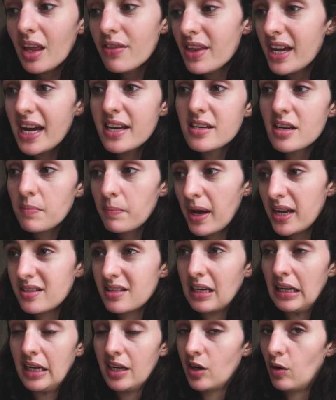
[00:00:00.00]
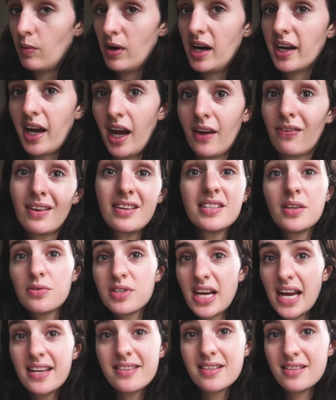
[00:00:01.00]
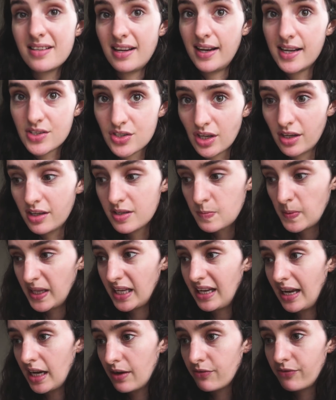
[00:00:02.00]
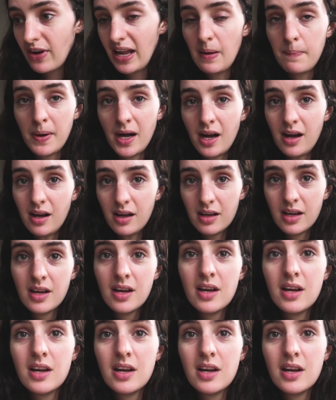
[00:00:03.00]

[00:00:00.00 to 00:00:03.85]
they ended up basically not working. They still tasted delicious, but they like fell apart.